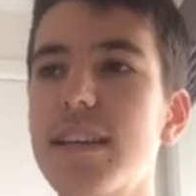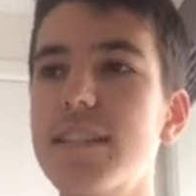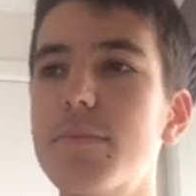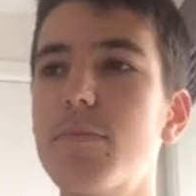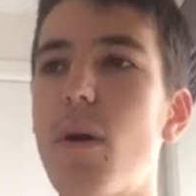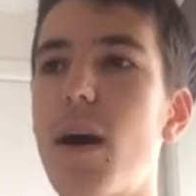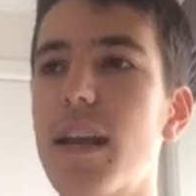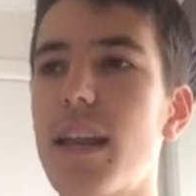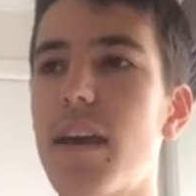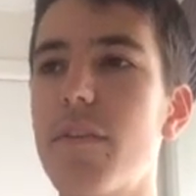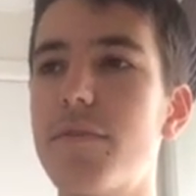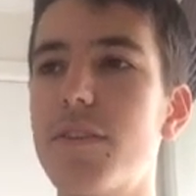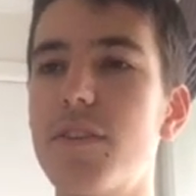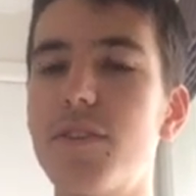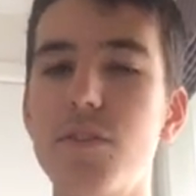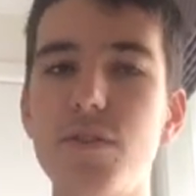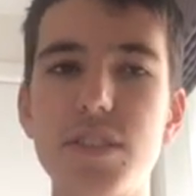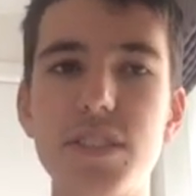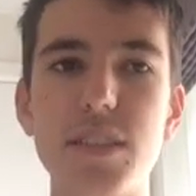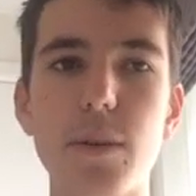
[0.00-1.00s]
might have to
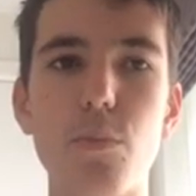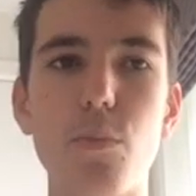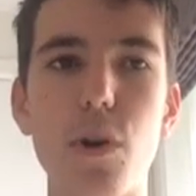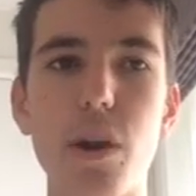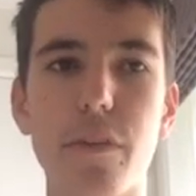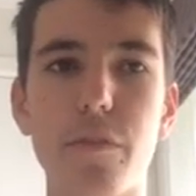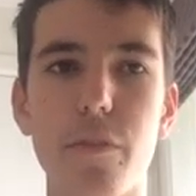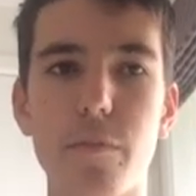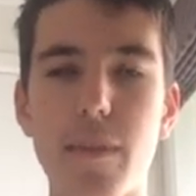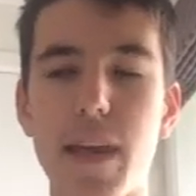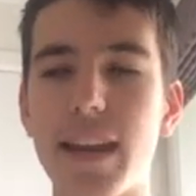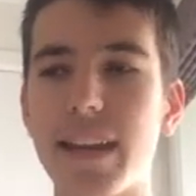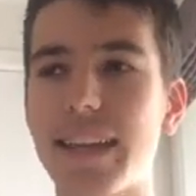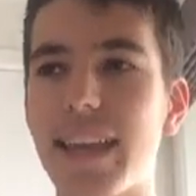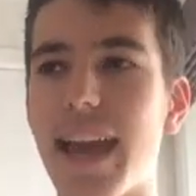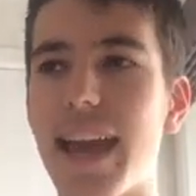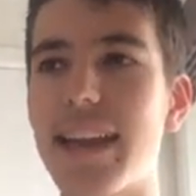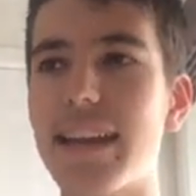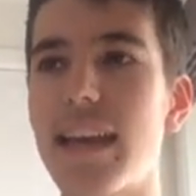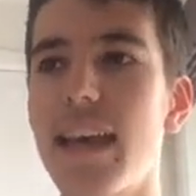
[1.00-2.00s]
do some work from that
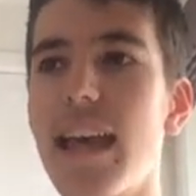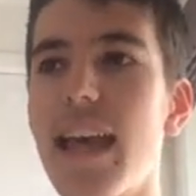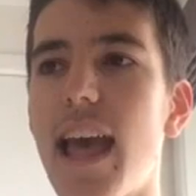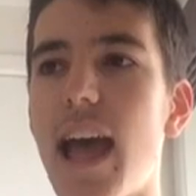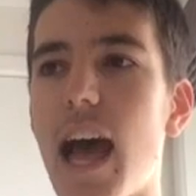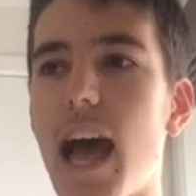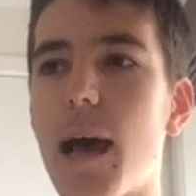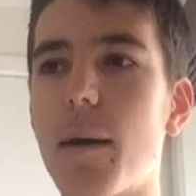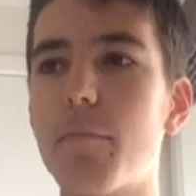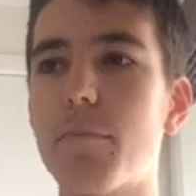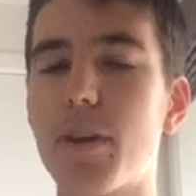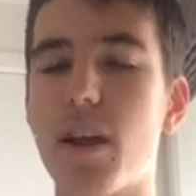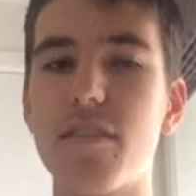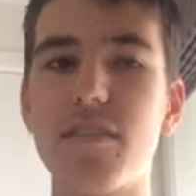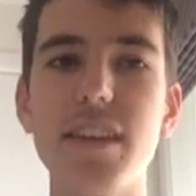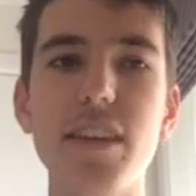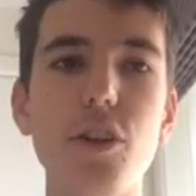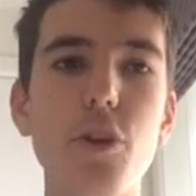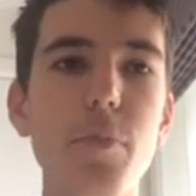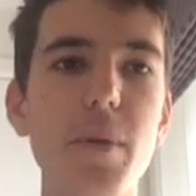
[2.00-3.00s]
gate. But I think
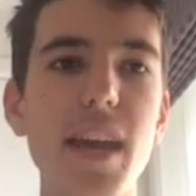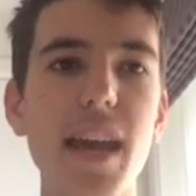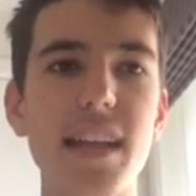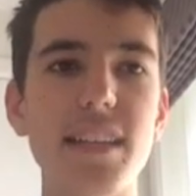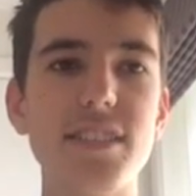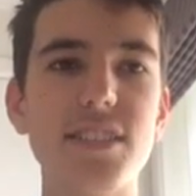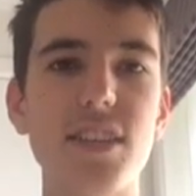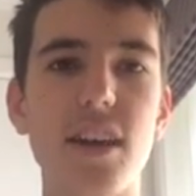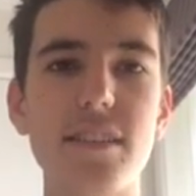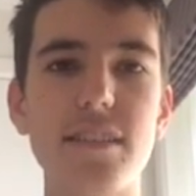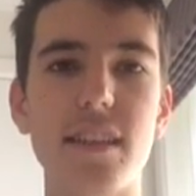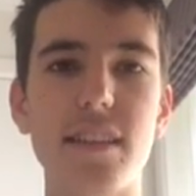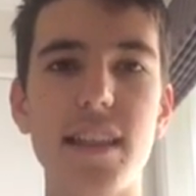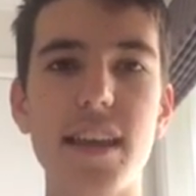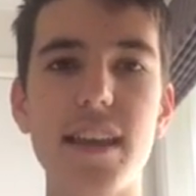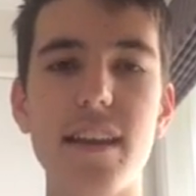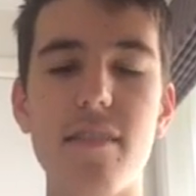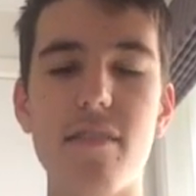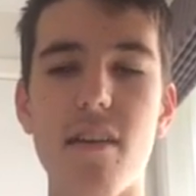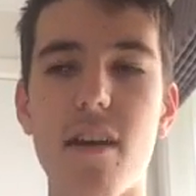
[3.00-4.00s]
it'll be outside the
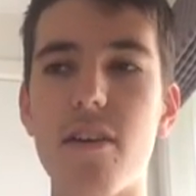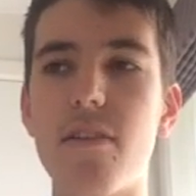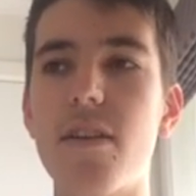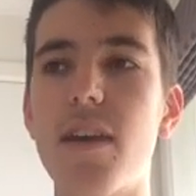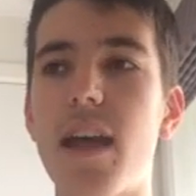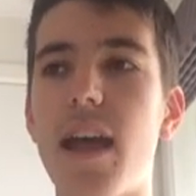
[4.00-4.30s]
leader though.